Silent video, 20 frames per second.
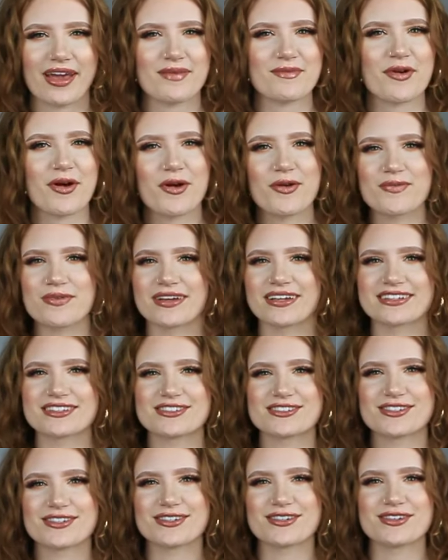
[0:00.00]
I'm hoping
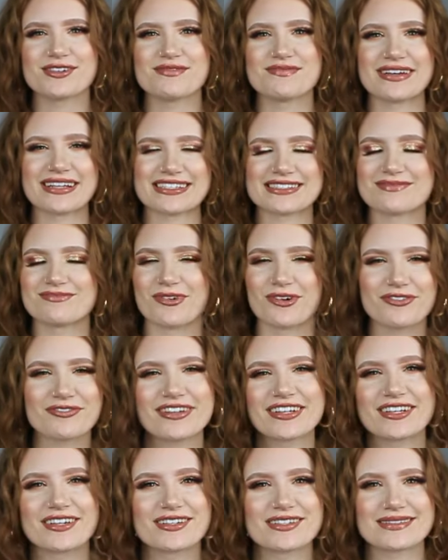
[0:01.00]
to make some more
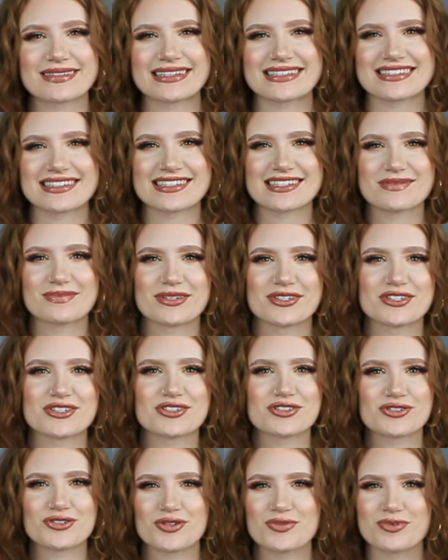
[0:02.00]
videos because this has been
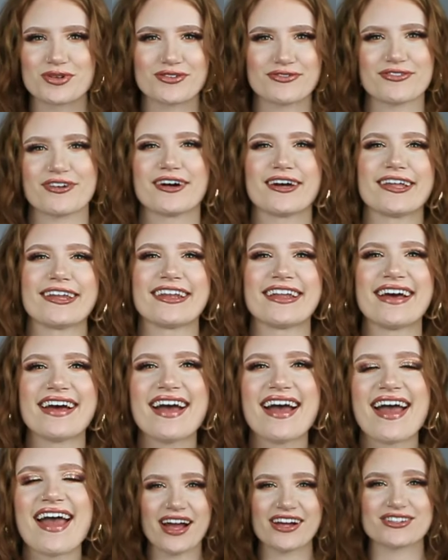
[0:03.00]
super fun.
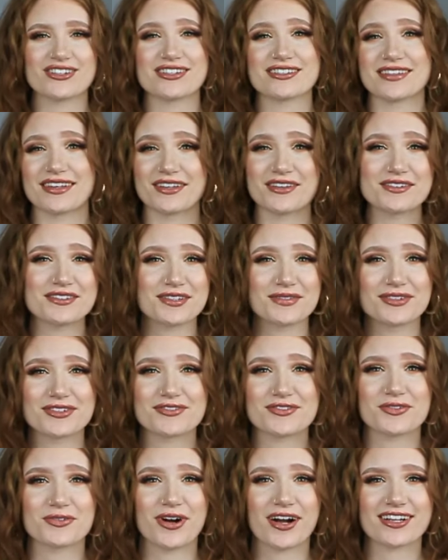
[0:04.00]
Yeah, just thank you so much
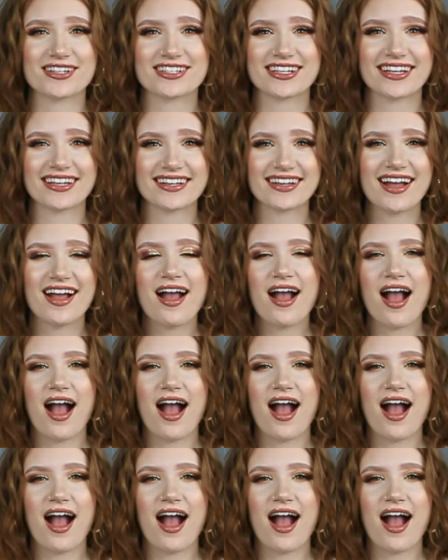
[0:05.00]
for watching.